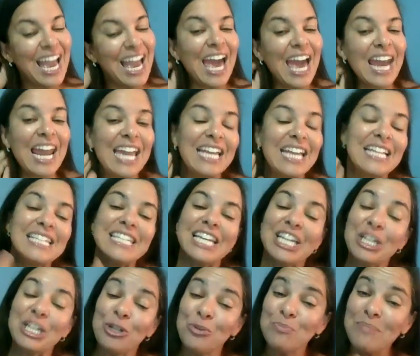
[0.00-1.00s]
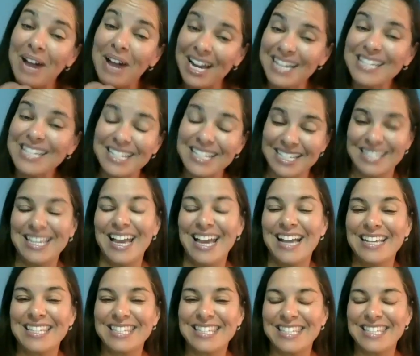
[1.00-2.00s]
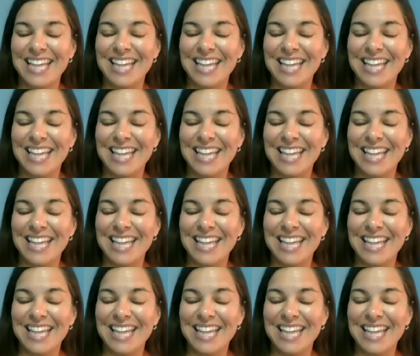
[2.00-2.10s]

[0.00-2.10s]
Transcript: And I can tell you my success,